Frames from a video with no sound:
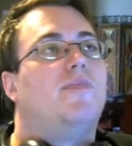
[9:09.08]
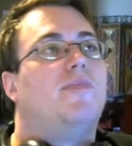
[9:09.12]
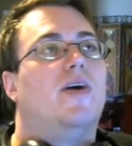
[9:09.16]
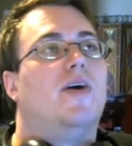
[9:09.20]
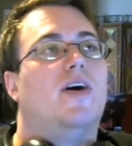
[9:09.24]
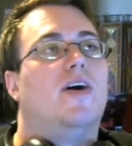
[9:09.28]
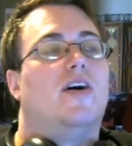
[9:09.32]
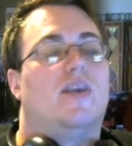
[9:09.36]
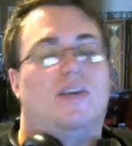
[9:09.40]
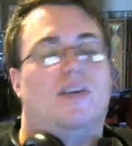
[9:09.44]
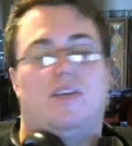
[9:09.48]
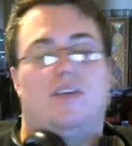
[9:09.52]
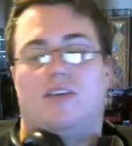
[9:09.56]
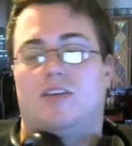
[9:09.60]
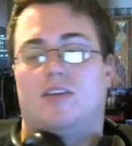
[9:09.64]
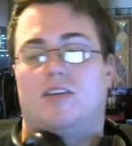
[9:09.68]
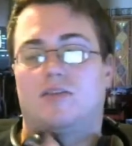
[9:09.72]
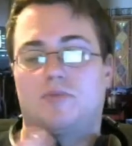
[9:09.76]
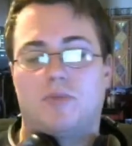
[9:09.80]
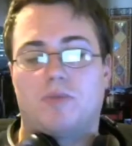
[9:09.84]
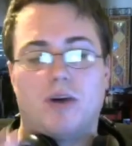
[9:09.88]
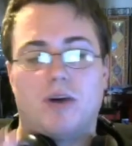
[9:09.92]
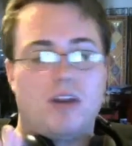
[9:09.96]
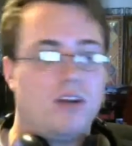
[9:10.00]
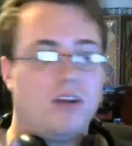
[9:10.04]
But
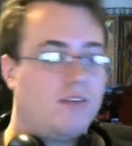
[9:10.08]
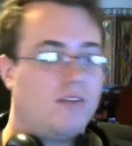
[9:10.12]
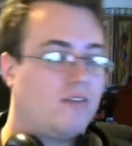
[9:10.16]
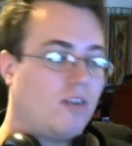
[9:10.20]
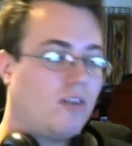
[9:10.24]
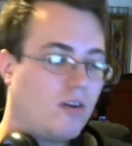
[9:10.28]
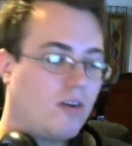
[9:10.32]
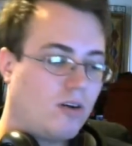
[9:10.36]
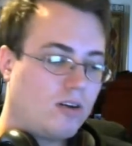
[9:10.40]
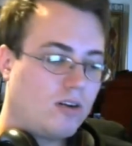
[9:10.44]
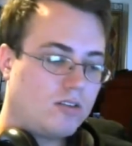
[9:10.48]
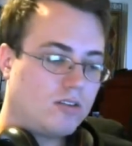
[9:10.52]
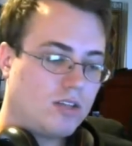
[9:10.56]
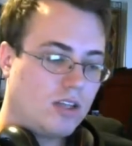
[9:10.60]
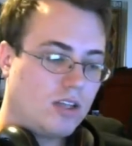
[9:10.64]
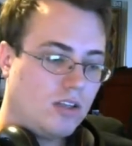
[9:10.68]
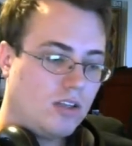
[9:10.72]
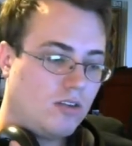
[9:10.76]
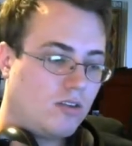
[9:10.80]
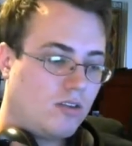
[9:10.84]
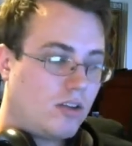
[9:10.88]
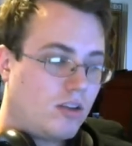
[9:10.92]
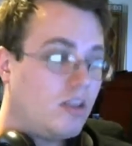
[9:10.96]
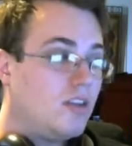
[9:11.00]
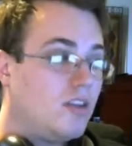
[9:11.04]
there's plenty of cards that
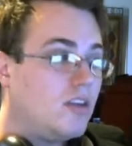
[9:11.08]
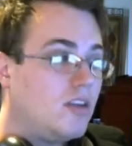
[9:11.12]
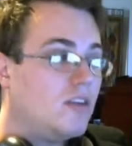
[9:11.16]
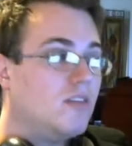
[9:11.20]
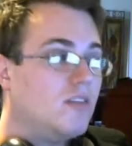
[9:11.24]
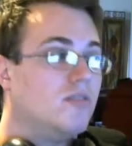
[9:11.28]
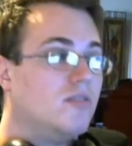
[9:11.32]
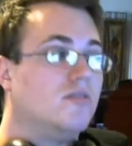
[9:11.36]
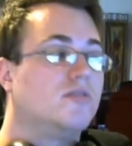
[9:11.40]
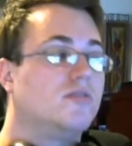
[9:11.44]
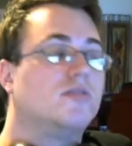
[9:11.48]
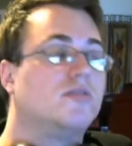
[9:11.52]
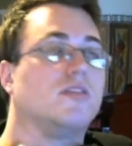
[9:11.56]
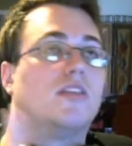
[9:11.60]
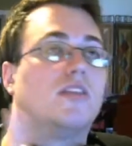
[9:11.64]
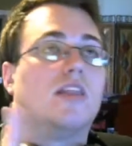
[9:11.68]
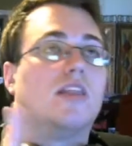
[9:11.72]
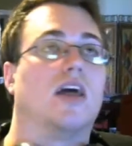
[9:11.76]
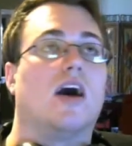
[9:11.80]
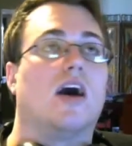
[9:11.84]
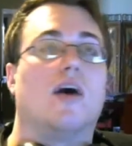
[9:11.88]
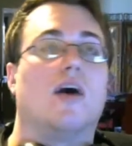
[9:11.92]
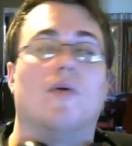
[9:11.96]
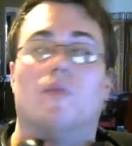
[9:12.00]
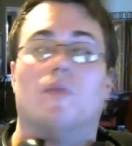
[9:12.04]
you can use
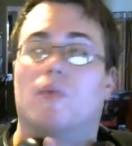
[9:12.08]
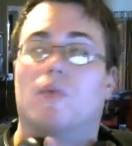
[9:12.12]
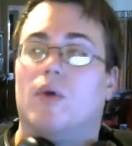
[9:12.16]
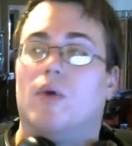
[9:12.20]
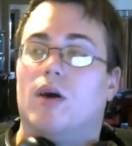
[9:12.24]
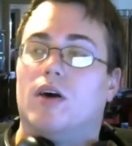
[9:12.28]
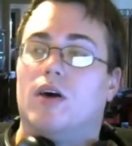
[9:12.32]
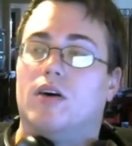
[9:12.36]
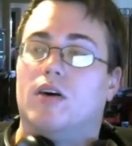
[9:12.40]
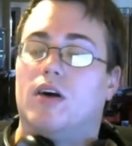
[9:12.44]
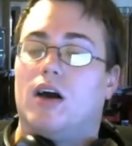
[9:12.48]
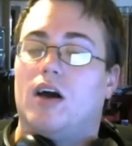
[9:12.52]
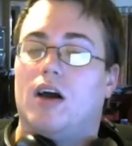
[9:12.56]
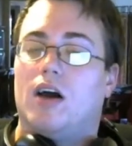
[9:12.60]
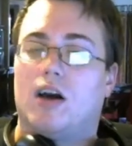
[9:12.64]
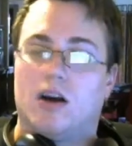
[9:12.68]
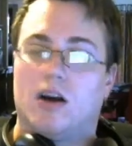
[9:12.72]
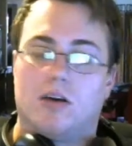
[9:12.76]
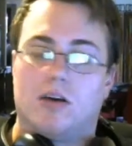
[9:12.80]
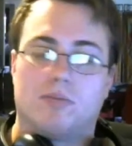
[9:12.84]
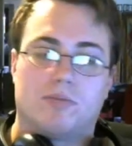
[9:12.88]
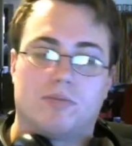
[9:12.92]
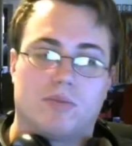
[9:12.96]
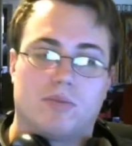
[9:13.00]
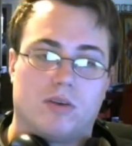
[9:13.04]
that will
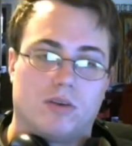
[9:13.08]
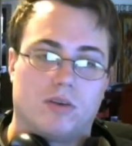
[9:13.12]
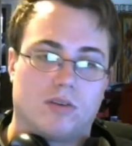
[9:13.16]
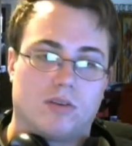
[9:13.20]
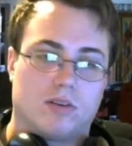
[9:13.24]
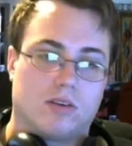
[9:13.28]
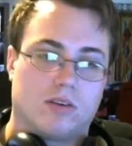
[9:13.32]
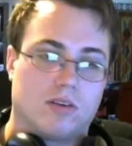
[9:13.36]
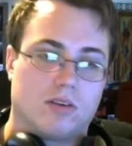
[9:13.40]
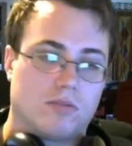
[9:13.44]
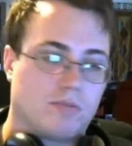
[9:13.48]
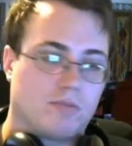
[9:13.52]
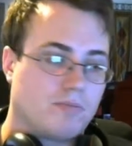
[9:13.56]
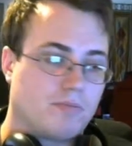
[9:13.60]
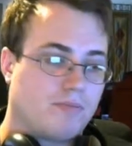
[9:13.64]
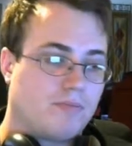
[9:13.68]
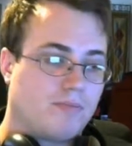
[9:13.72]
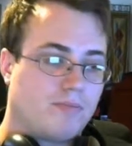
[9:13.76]
help your